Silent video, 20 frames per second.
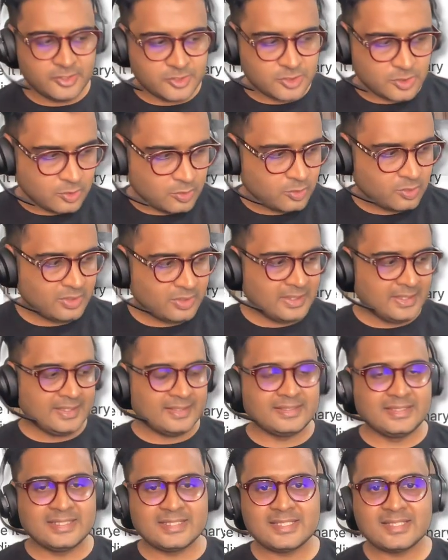So
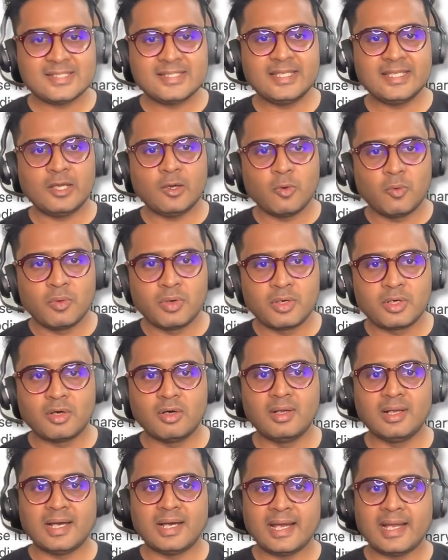this is the
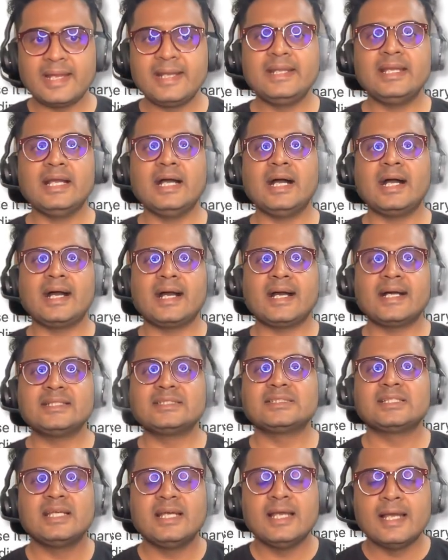overall idea
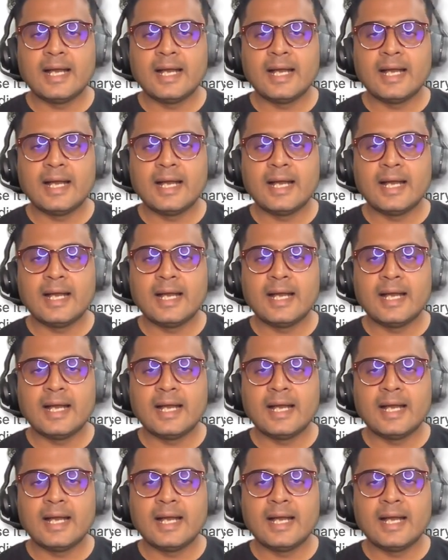as